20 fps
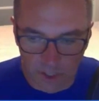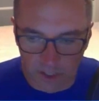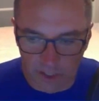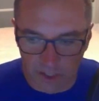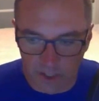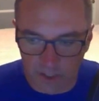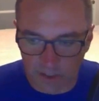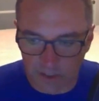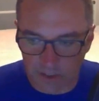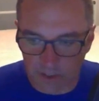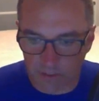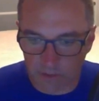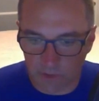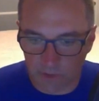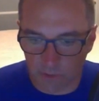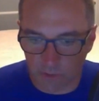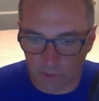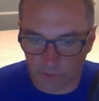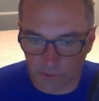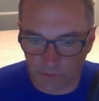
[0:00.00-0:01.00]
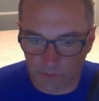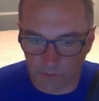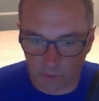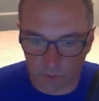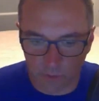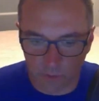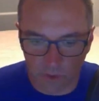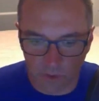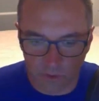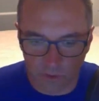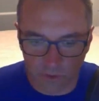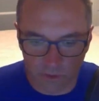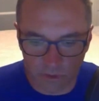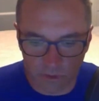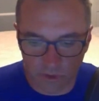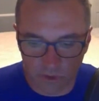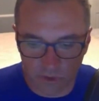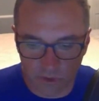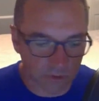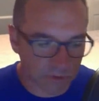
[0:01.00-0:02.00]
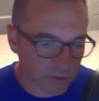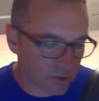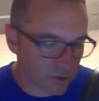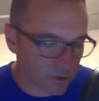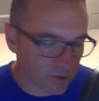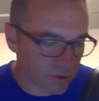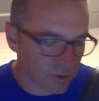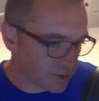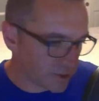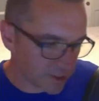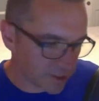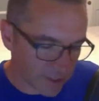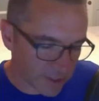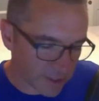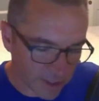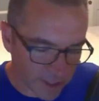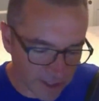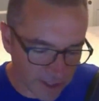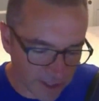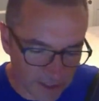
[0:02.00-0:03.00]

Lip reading: some sort of remote, or you shouldn't use GUIs and that kind of